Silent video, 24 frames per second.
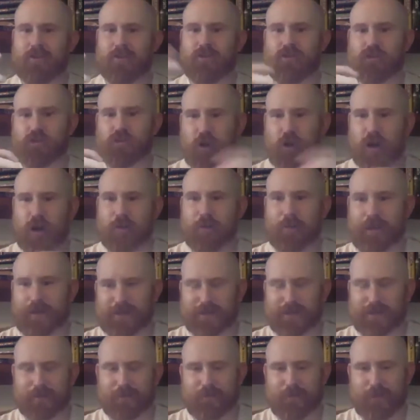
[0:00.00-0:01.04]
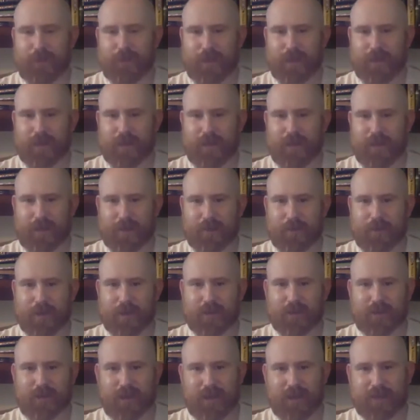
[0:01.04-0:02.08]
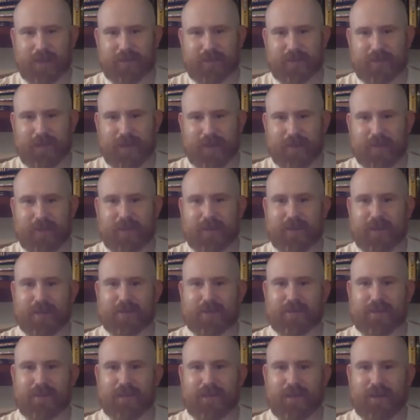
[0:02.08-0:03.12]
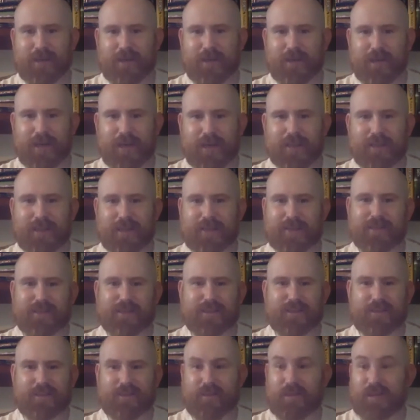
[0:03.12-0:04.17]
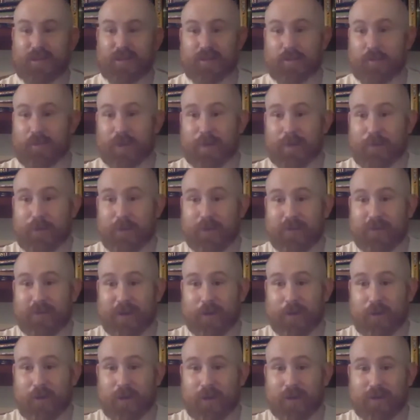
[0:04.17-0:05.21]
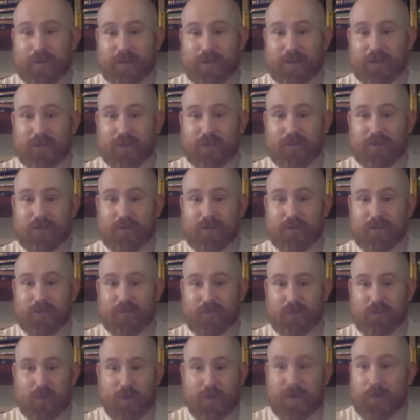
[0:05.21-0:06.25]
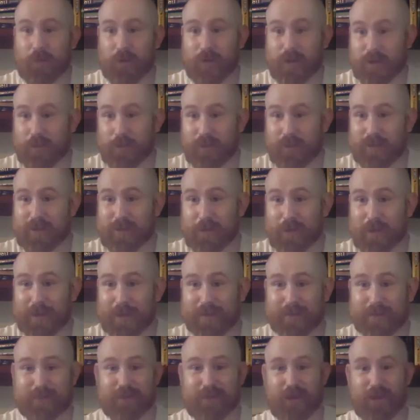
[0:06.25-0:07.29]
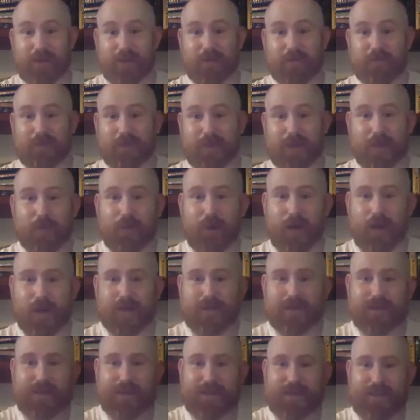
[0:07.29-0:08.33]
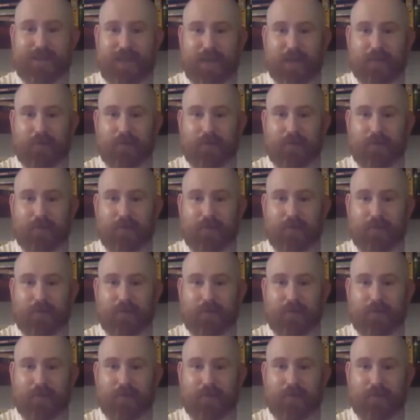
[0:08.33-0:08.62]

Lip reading: tribalism in martial arts. I think it's you know, it's a big buffet world, and you eat what you want to eat. So, you know, I set out